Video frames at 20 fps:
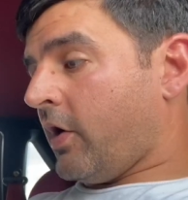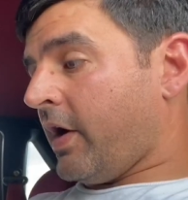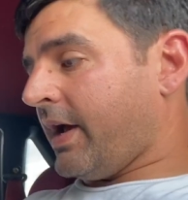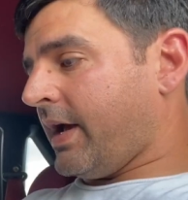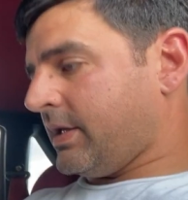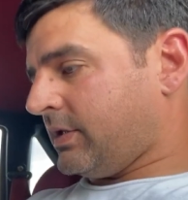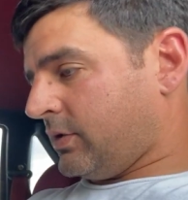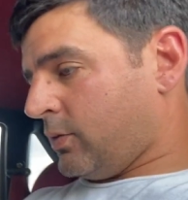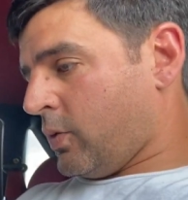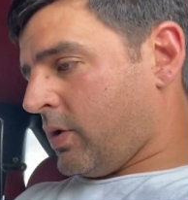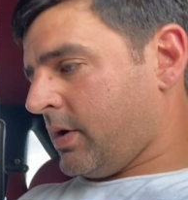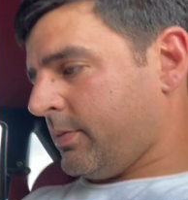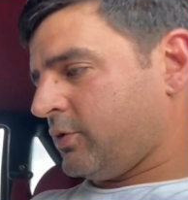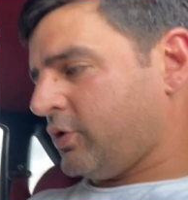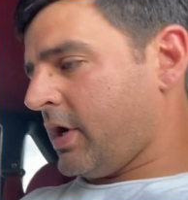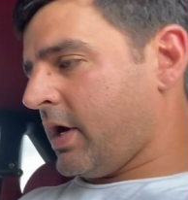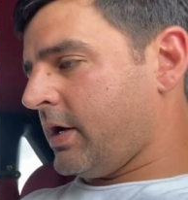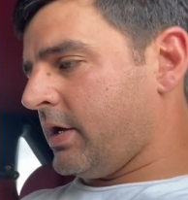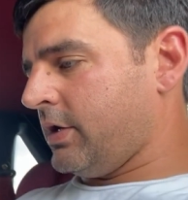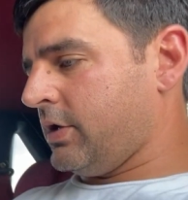right, guys, so what I'm
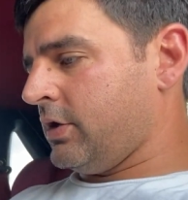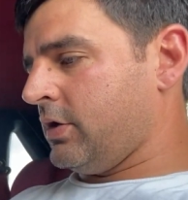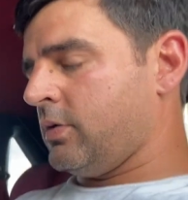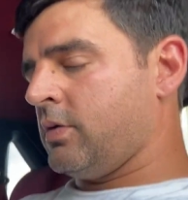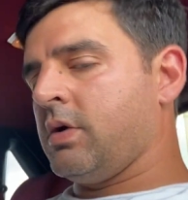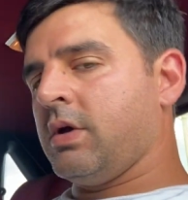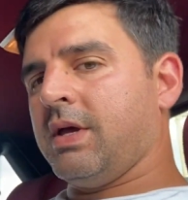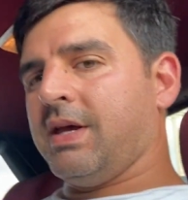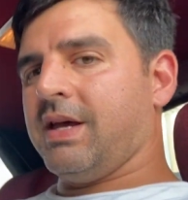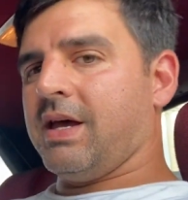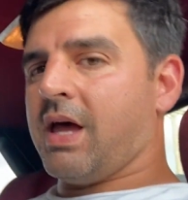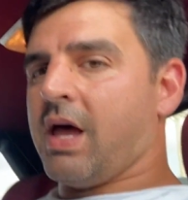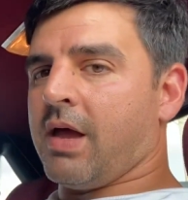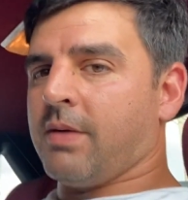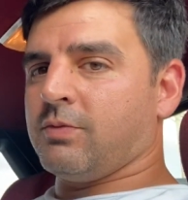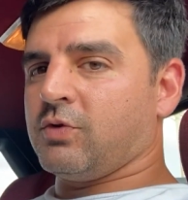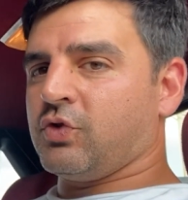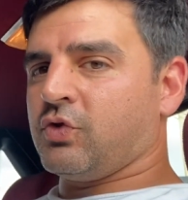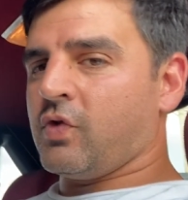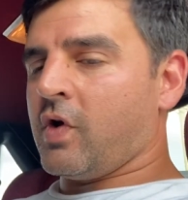trying to do,
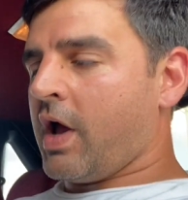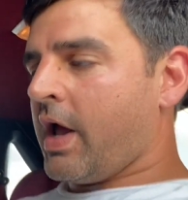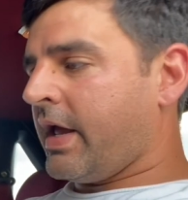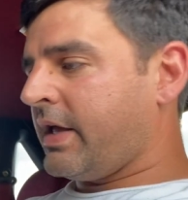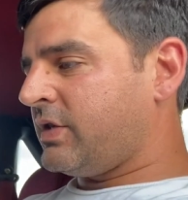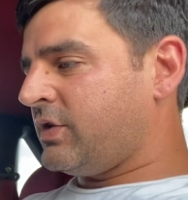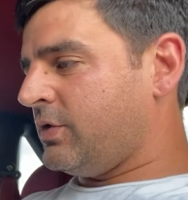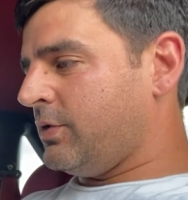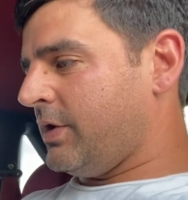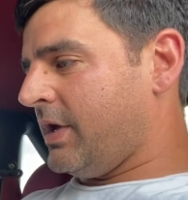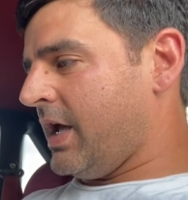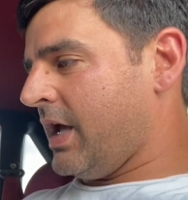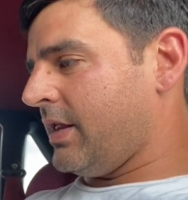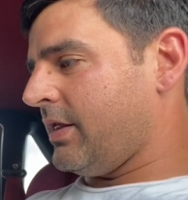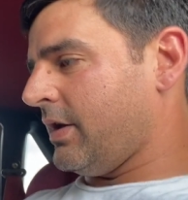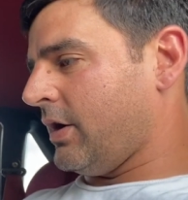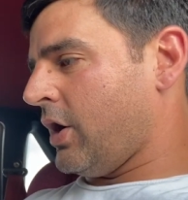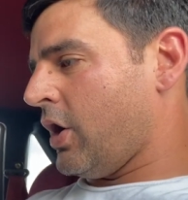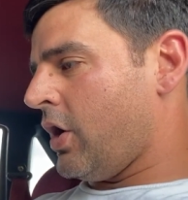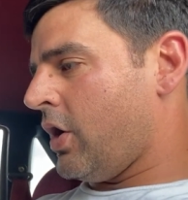I'm trying to get
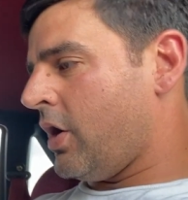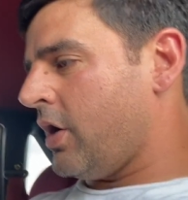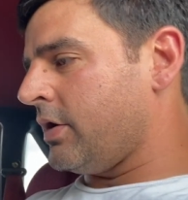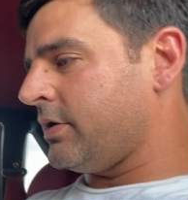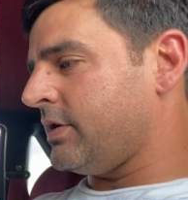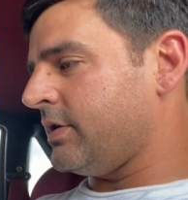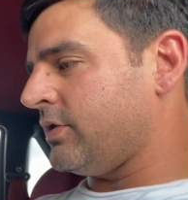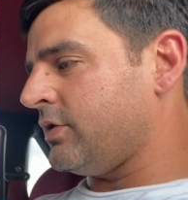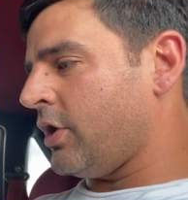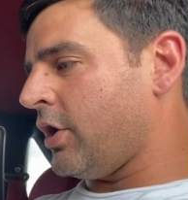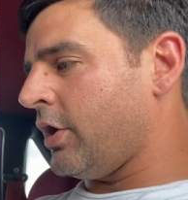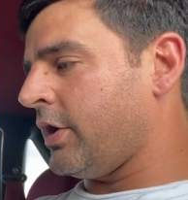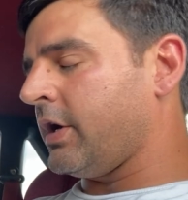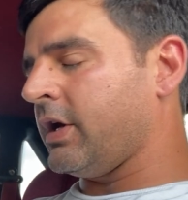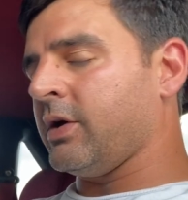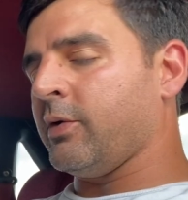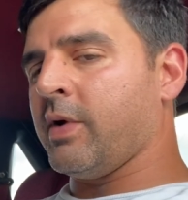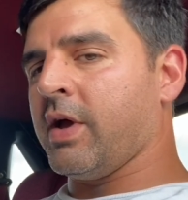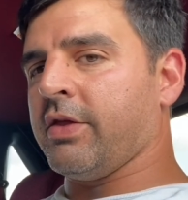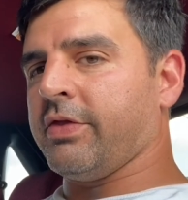the car to
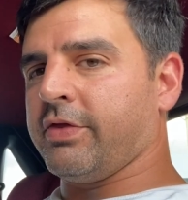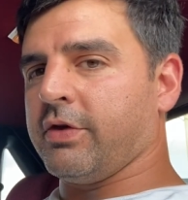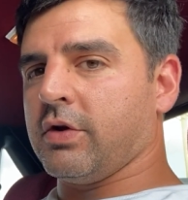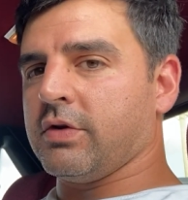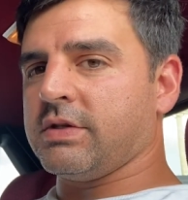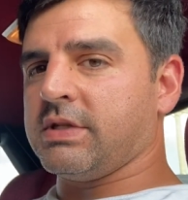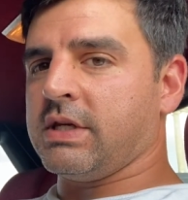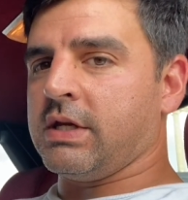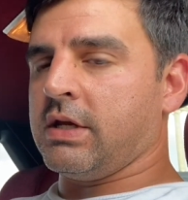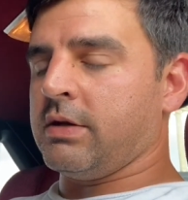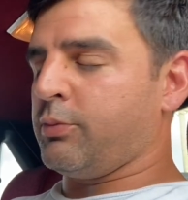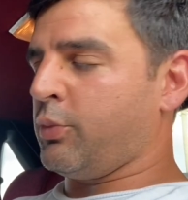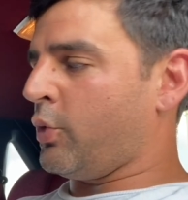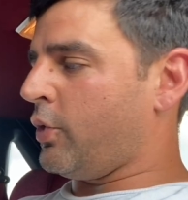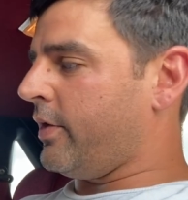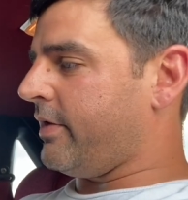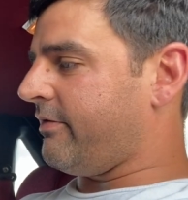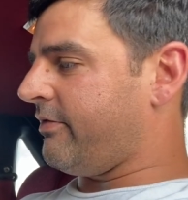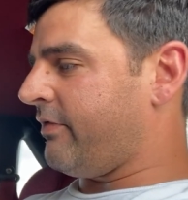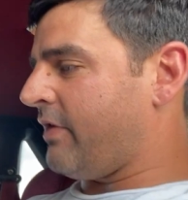target around
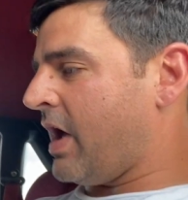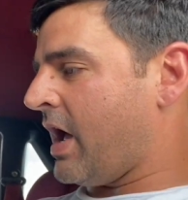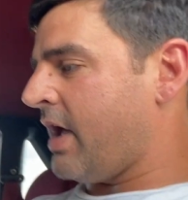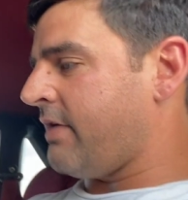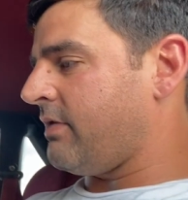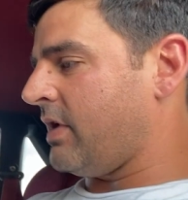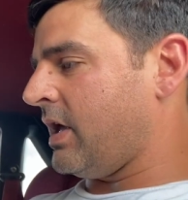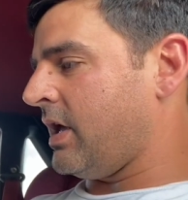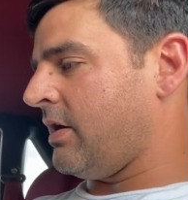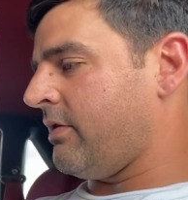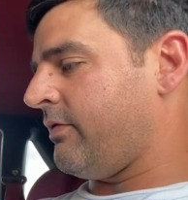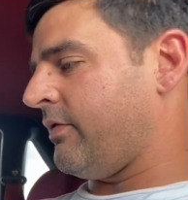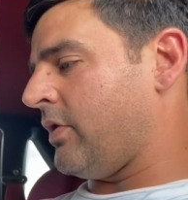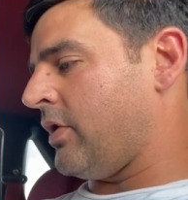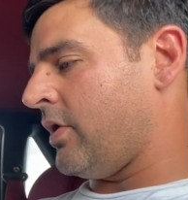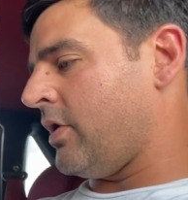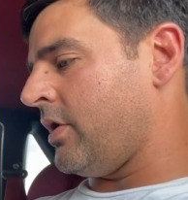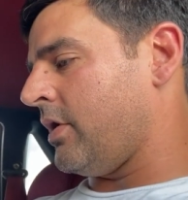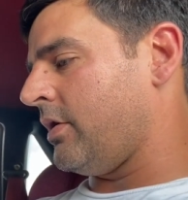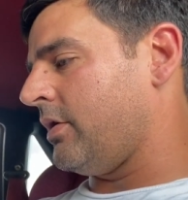13.5
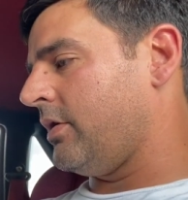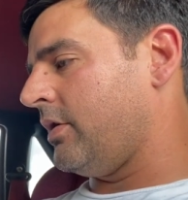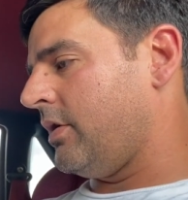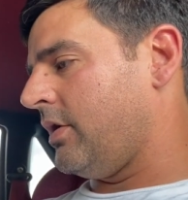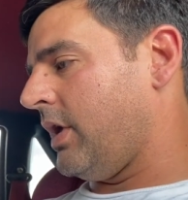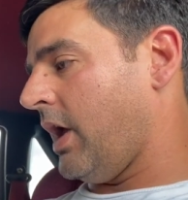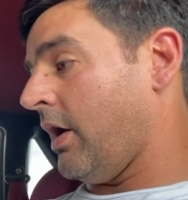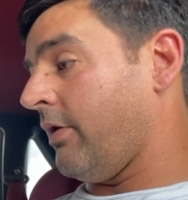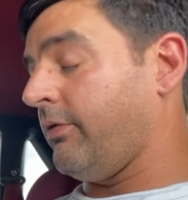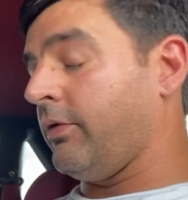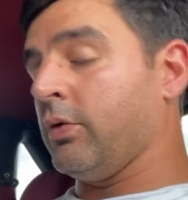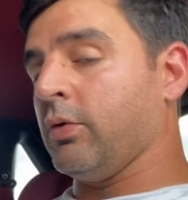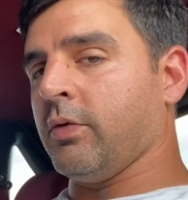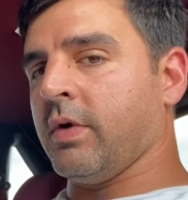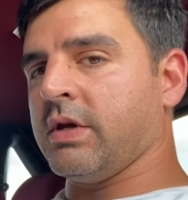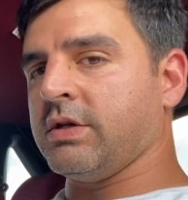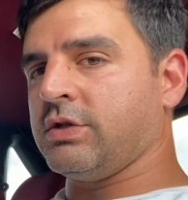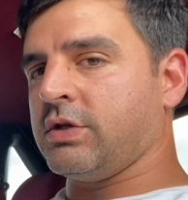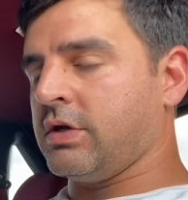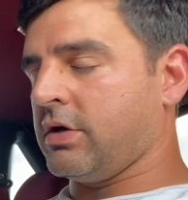AFR, air fuel
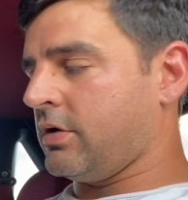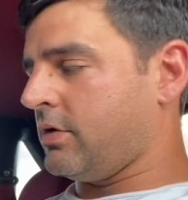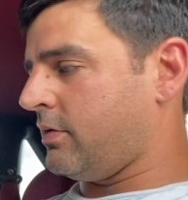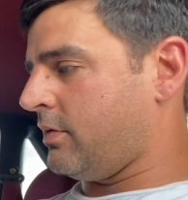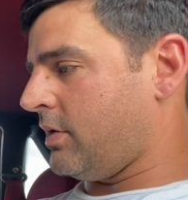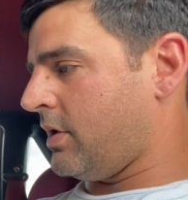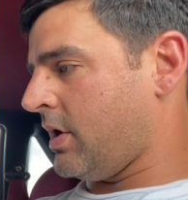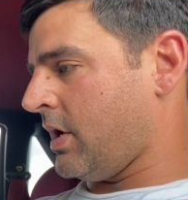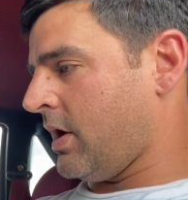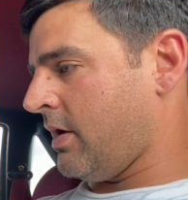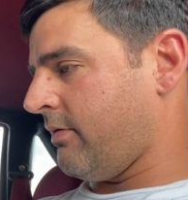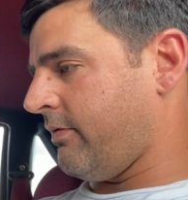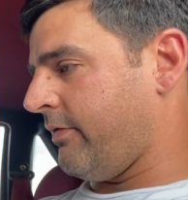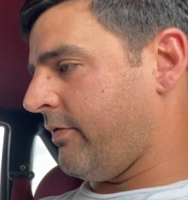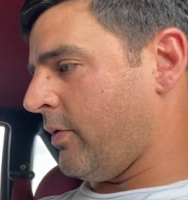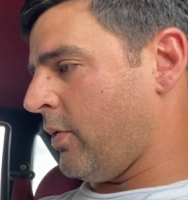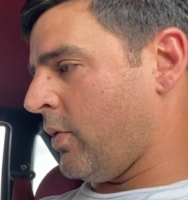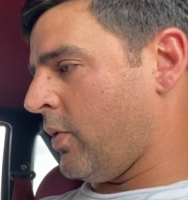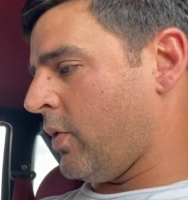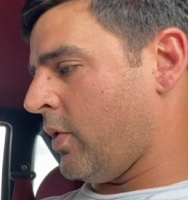ratio,
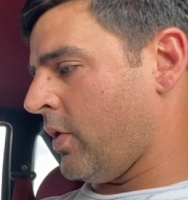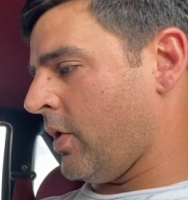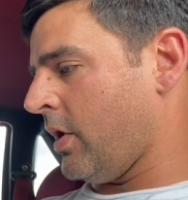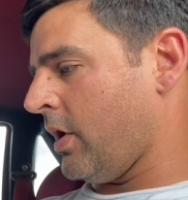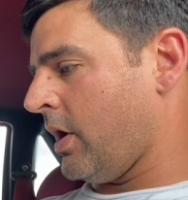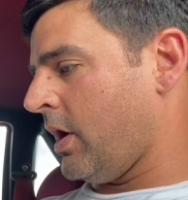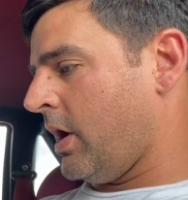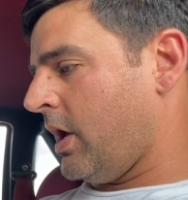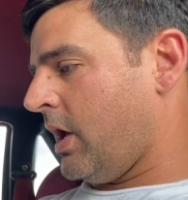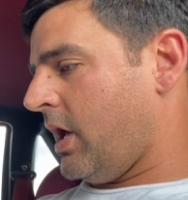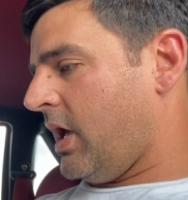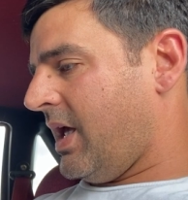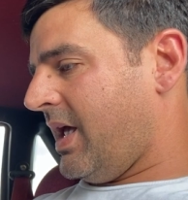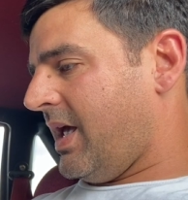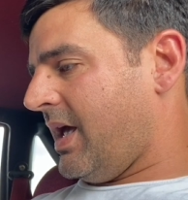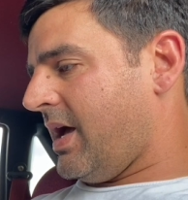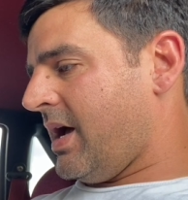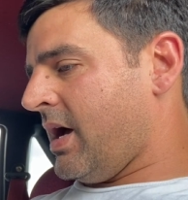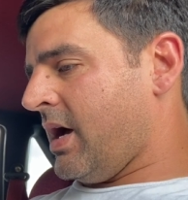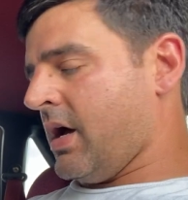for
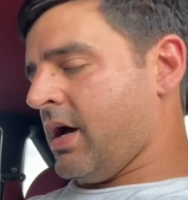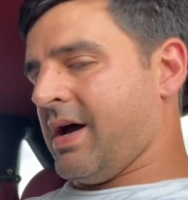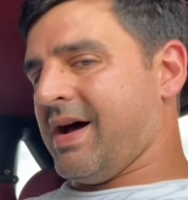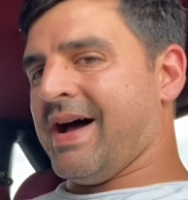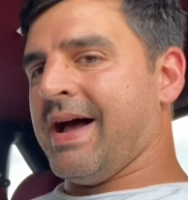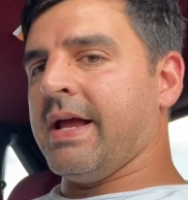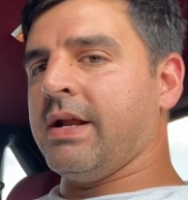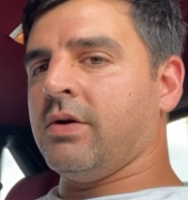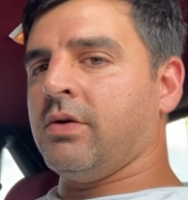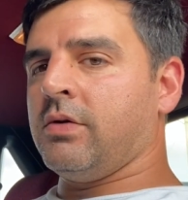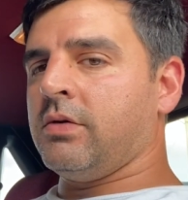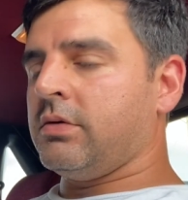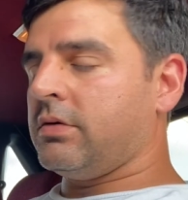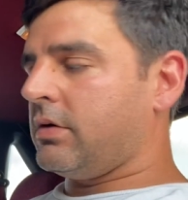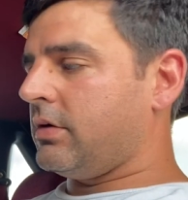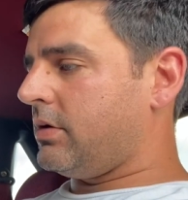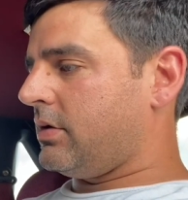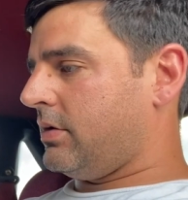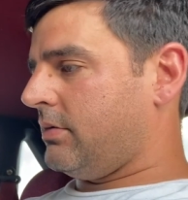idle,